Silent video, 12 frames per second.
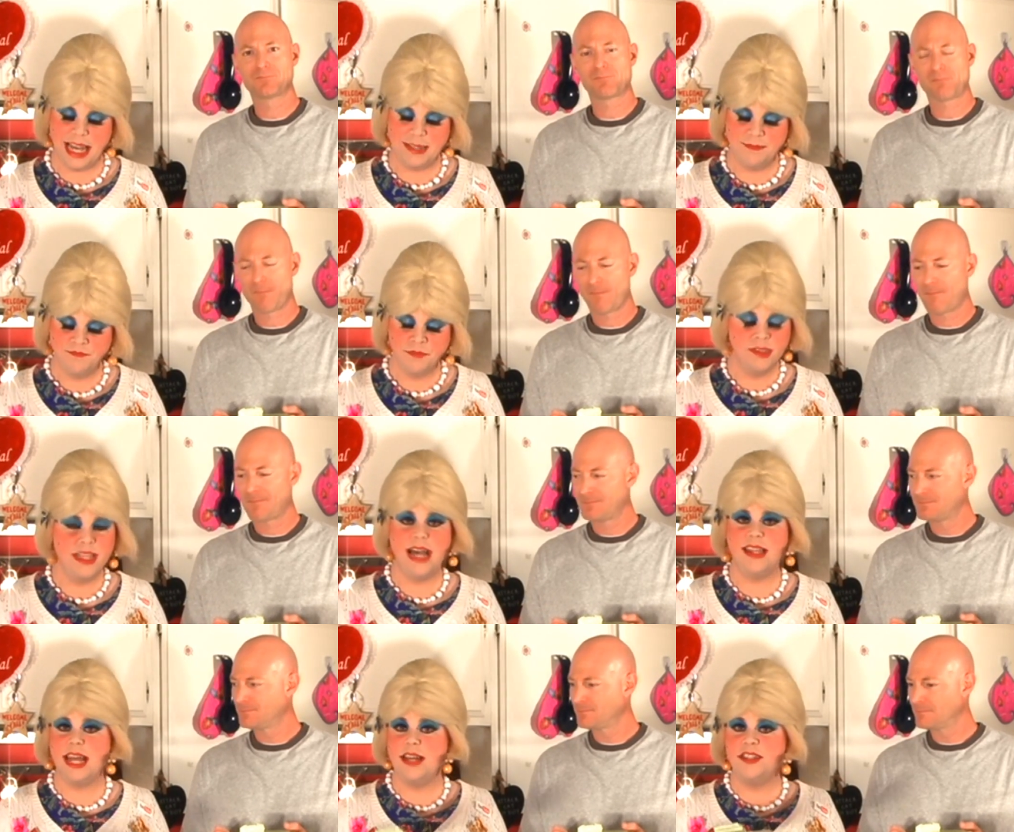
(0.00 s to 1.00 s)
Speaker 1: And
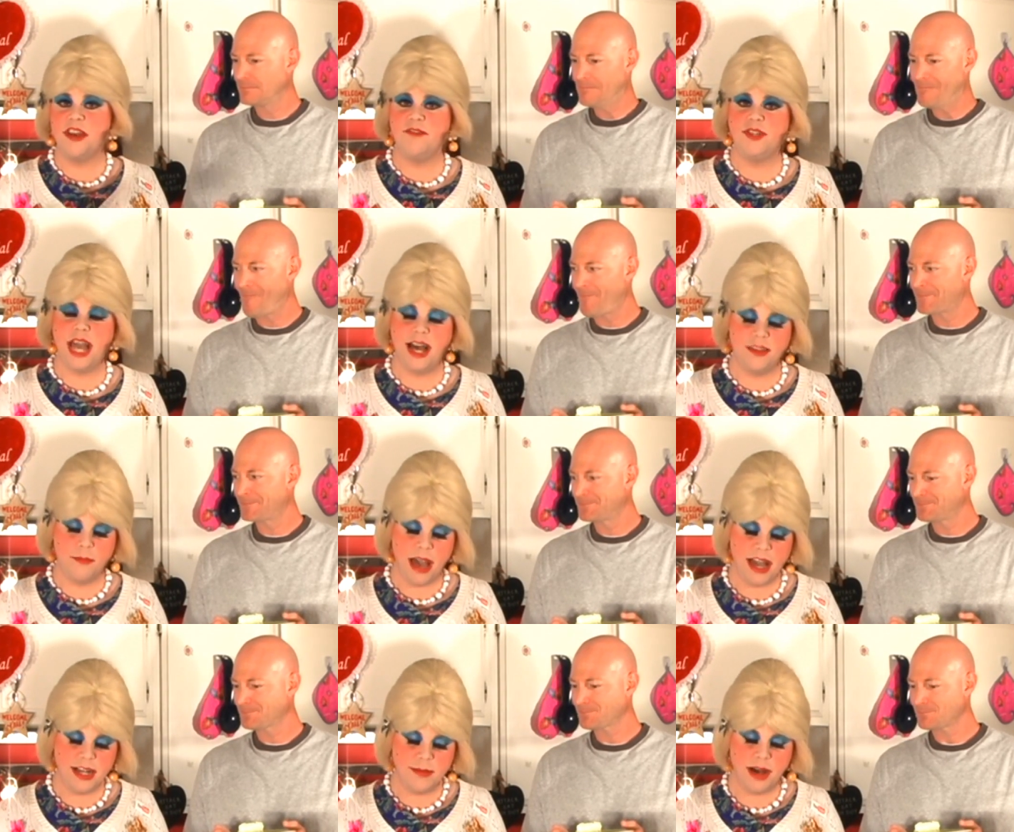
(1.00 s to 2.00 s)
now that I showed you how to
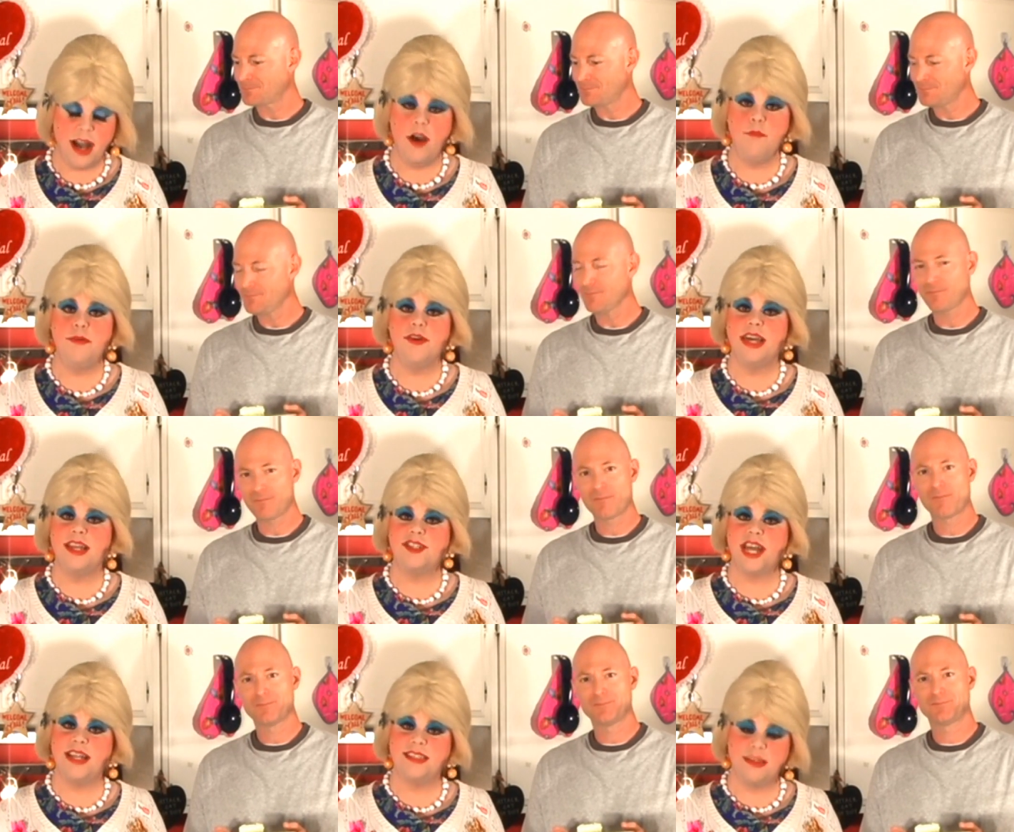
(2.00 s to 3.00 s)
make them, I hope you get a
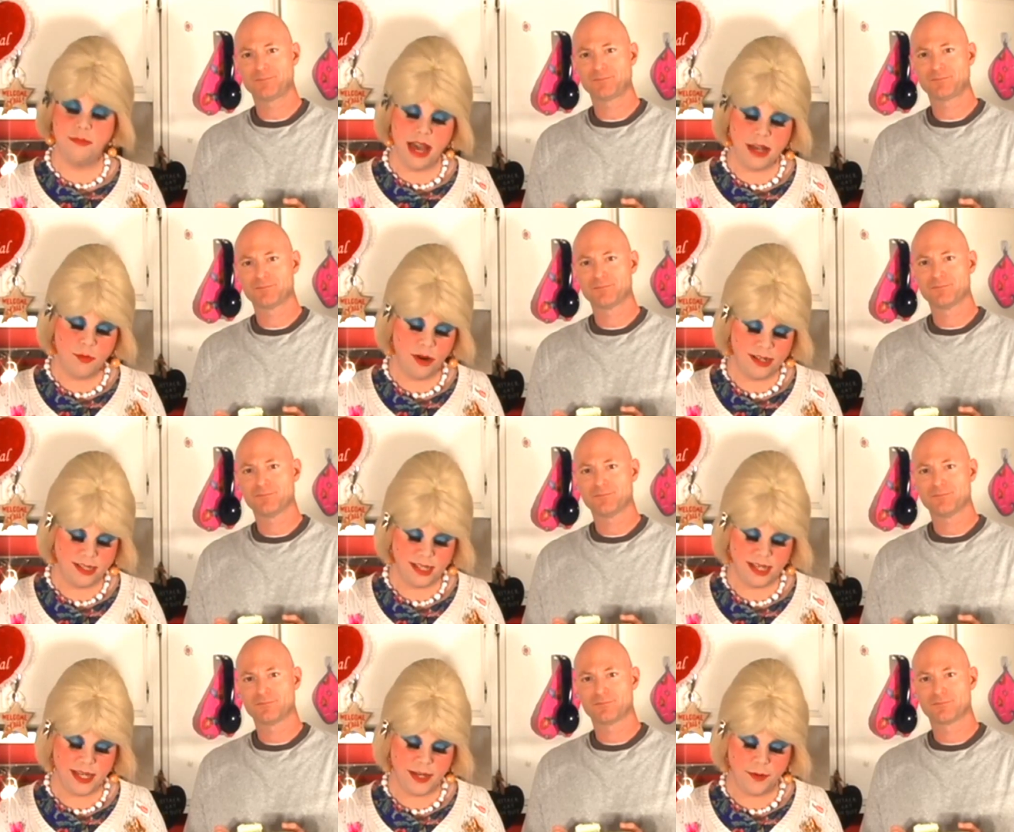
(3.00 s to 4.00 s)
chance to make one
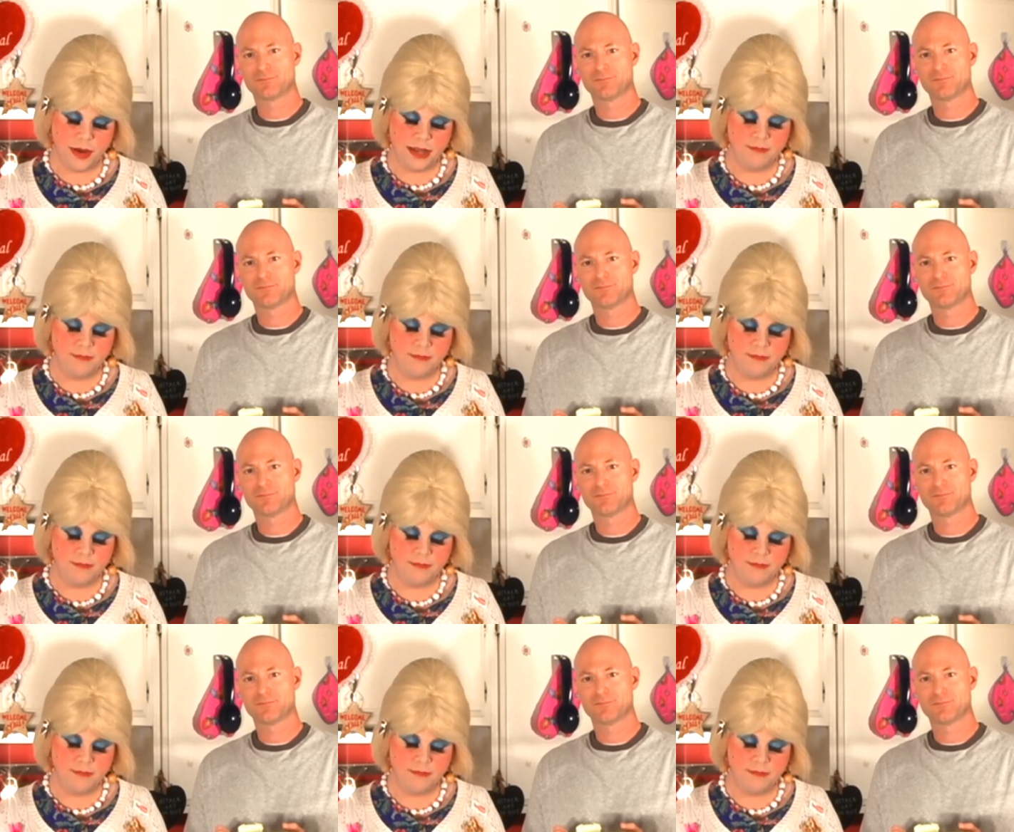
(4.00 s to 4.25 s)
too.